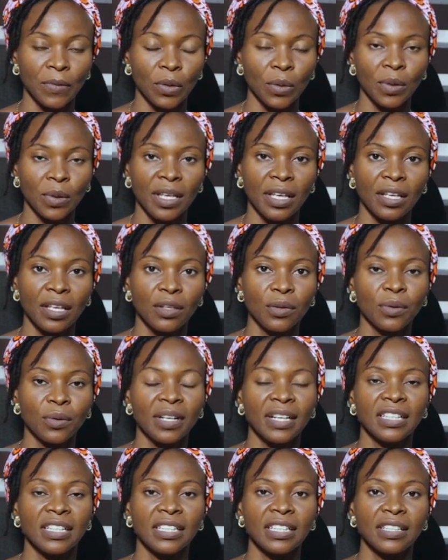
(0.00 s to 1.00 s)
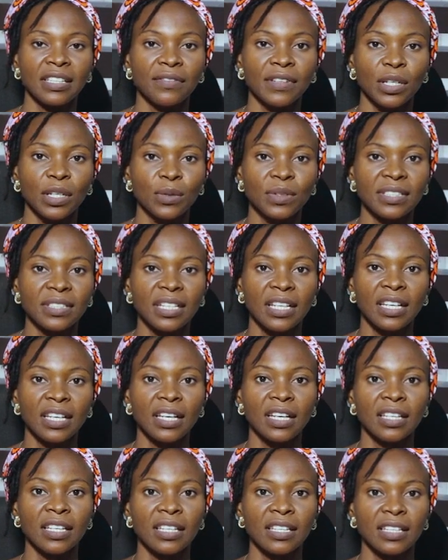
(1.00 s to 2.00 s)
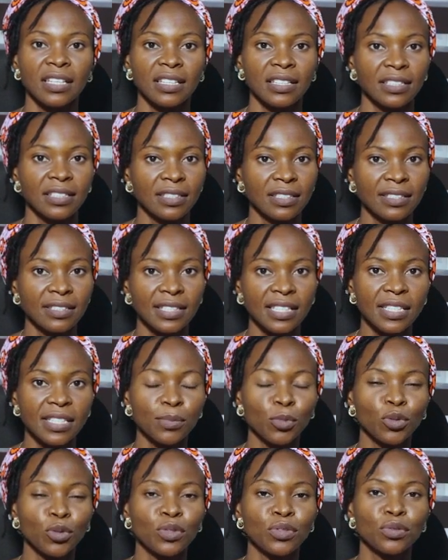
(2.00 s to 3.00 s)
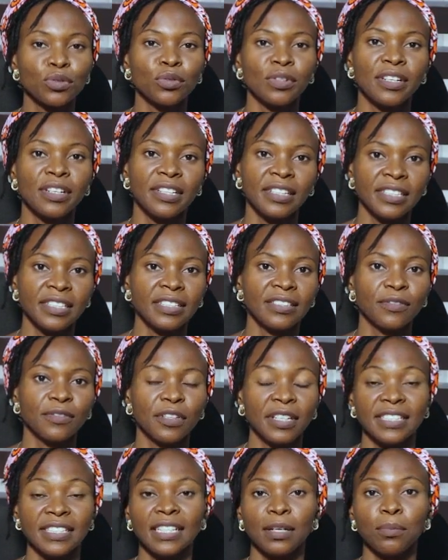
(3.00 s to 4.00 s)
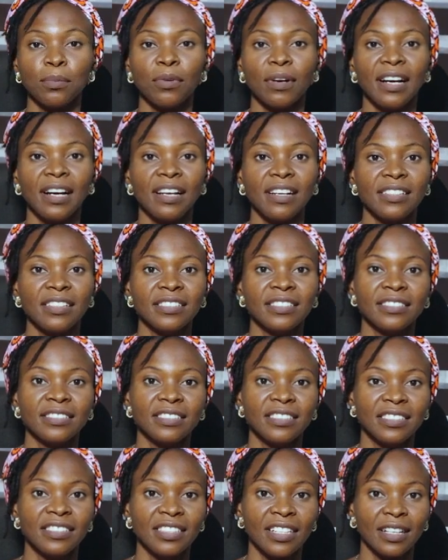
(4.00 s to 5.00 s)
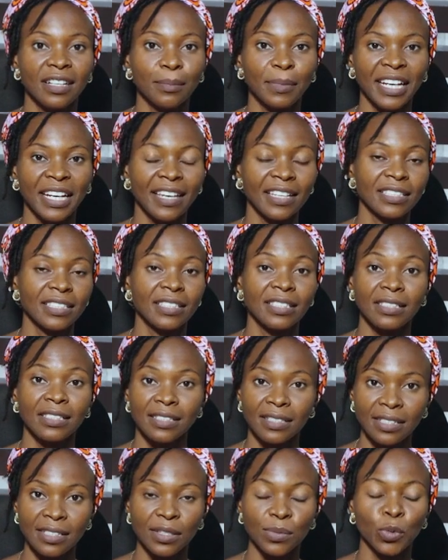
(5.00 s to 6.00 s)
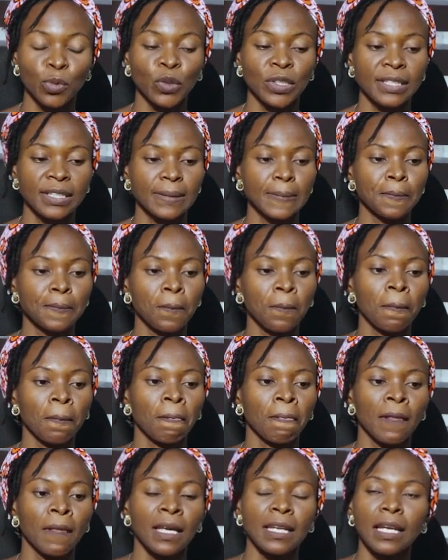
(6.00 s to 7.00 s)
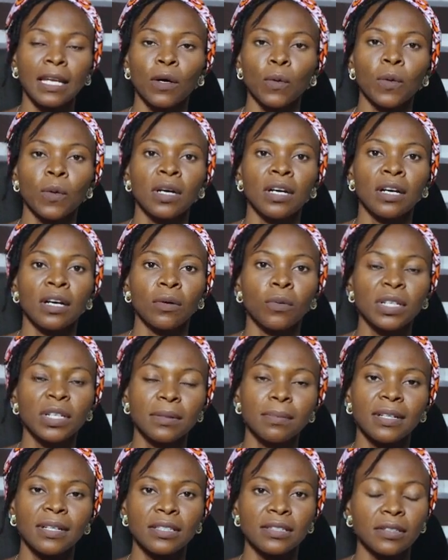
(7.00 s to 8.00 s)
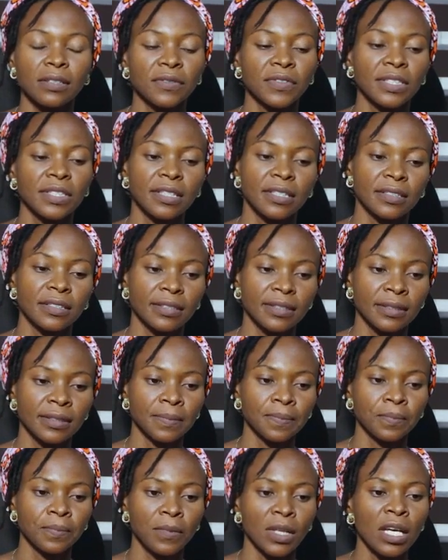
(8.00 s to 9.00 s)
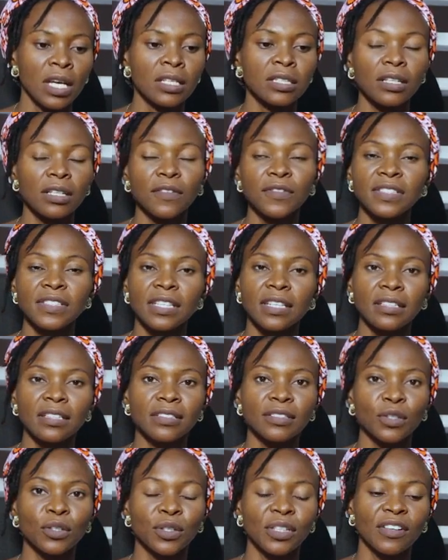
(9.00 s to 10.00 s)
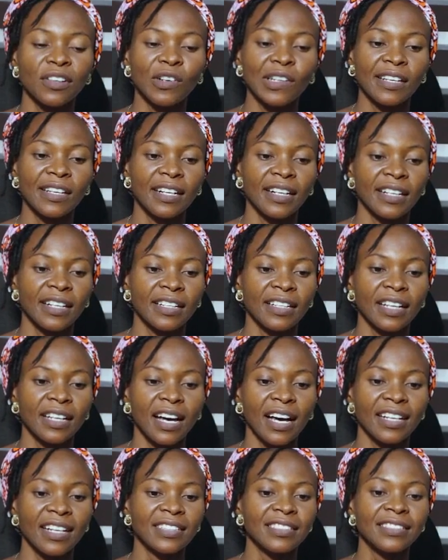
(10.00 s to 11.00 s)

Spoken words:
Okay, you can give out 6 months to learn. For example, I learned digital marketing in 6 months. Now, what about soft skills? Soft skills, on the other hand, are